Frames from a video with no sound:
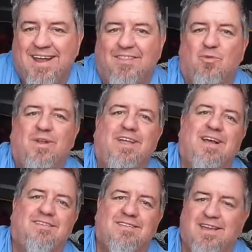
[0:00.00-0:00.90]
And the really
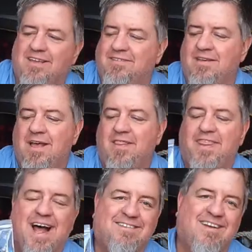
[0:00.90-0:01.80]
nice thing is
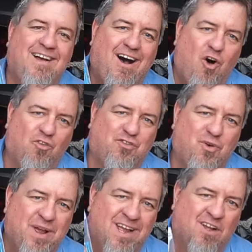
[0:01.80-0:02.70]
that's
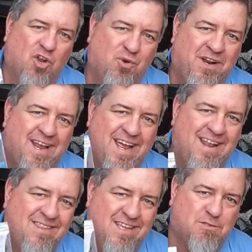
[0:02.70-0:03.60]
also included
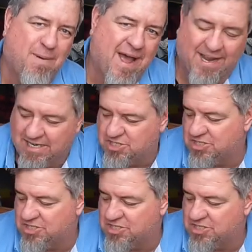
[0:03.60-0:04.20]
in this package.